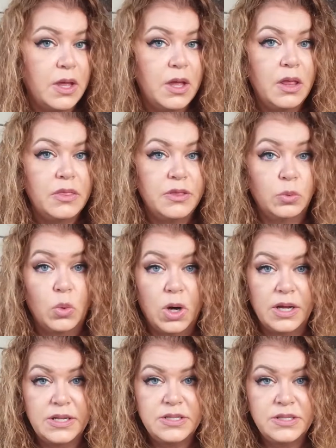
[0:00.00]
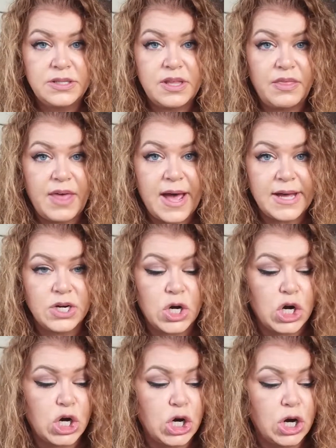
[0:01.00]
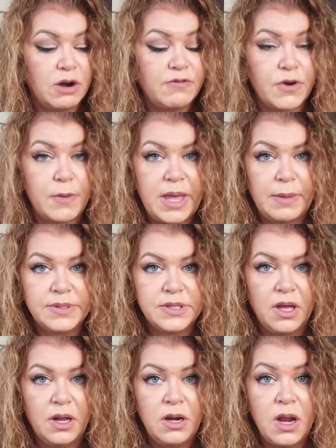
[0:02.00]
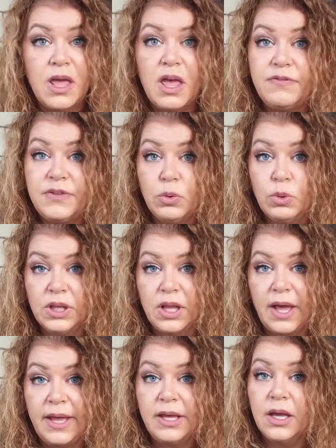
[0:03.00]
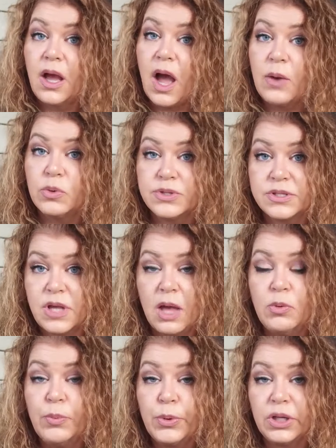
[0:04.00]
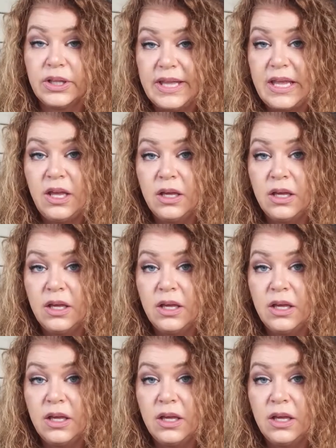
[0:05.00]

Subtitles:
The ones that are from Amazon, if you would like, I will put a link